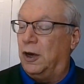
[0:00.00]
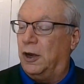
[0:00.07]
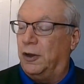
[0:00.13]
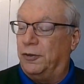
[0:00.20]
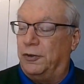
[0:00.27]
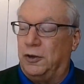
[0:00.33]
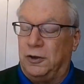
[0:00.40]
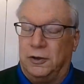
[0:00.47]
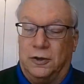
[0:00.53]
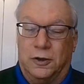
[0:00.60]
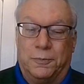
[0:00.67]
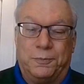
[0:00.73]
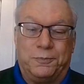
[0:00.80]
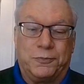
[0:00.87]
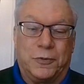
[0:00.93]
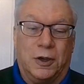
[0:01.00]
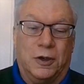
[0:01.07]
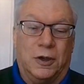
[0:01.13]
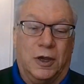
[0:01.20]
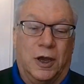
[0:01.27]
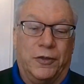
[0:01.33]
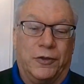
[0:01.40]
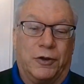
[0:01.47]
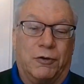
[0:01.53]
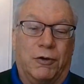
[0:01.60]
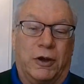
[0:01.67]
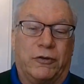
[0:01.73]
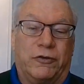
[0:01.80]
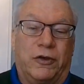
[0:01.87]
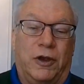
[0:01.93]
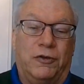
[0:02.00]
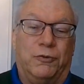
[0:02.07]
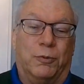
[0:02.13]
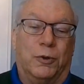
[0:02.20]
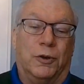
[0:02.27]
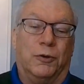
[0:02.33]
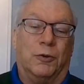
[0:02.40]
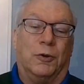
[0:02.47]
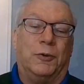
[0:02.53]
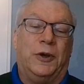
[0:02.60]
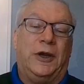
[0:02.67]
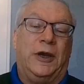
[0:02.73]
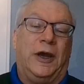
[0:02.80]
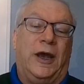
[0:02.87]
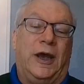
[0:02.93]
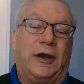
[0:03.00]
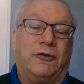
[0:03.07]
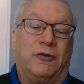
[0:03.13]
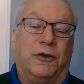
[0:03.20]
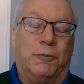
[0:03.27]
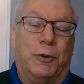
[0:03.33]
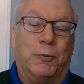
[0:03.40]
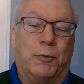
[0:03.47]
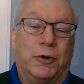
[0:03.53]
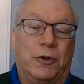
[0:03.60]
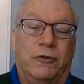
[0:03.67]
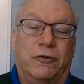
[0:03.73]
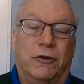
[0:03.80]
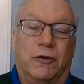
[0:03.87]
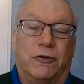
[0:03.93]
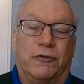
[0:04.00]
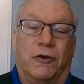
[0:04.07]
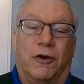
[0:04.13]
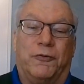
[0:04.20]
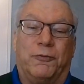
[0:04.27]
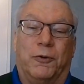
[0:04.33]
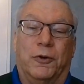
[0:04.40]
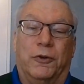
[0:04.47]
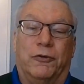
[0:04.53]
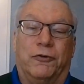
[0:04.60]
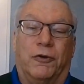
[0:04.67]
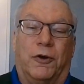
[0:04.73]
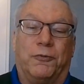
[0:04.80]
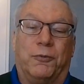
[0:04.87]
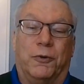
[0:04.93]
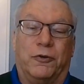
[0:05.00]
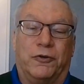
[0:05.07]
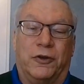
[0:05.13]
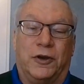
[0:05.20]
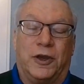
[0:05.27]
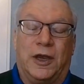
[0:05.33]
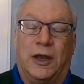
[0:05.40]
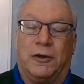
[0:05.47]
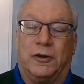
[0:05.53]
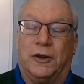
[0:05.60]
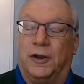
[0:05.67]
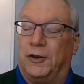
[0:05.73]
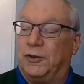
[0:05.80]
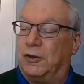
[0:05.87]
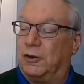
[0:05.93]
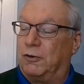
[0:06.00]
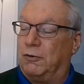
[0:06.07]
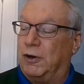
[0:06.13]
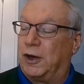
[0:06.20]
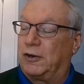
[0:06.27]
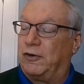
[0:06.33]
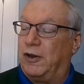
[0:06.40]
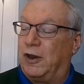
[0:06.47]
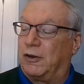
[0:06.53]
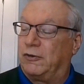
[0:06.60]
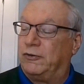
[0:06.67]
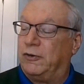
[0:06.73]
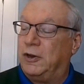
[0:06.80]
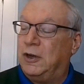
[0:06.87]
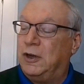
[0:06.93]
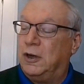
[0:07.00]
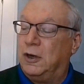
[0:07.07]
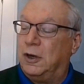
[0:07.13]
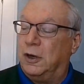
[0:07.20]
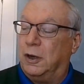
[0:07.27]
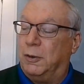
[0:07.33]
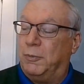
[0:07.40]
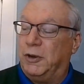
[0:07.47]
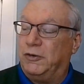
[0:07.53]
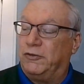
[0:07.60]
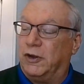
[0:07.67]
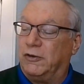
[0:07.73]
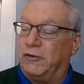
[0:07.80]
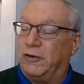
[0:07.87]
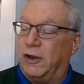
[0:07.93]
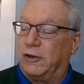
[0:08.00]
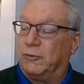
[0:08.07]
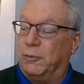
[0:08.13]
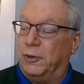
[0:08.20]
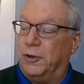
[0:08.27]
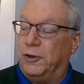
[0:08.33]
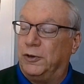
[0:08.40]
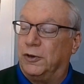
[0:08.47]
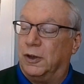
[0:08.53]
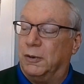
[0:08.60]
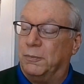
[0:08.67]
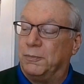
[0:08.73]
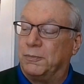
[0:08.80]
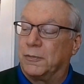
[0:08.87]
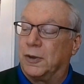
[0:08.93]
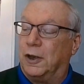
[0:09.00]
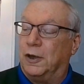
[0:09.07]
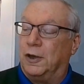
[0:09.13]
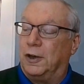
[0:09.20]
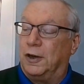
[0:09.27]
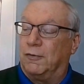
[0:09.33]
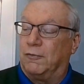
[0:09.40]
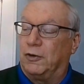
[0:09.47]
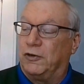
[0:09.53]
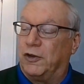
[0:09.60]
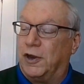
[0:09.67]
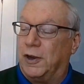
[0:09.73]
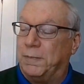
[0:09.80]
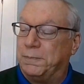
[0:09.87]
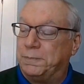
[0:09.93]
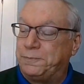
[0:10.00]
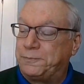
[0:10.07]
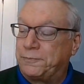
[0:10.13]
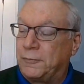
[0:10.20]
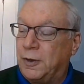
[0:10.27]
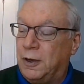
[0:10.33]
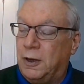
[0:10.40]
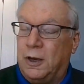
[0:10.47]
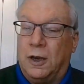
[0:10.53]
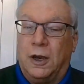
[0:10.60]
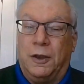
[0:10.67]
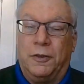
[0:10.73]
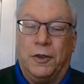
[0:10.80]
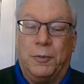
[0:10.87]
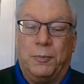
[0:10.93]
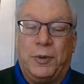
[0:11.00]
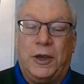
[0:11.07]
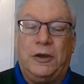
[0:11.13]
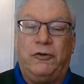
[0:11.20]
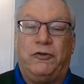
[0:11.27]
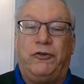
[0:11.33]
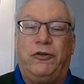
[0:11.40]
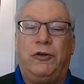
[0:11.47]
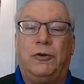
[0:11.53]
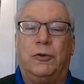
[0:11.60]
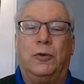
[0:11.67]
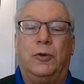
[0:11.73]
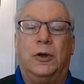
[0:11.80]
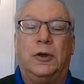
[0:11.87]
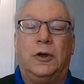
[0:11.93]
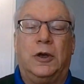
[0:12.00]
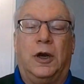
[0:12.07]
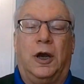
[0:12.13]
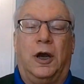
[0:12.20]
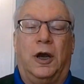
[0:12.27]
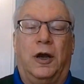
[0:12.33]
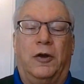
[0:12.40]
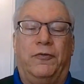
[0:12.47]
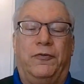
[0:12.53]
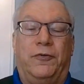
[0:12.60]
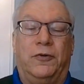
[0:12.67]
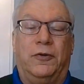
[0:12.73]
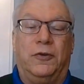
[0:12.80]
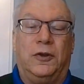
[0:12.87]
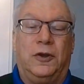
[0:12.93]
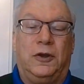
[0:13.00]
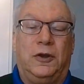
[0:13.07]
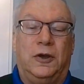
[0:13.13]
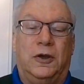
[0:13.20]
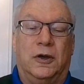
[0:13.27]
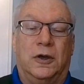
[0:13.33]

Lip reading: on the correct schedule, or actually when we're using the software is going to calculate the correct tax based on taxable income every time. Then page 2 of the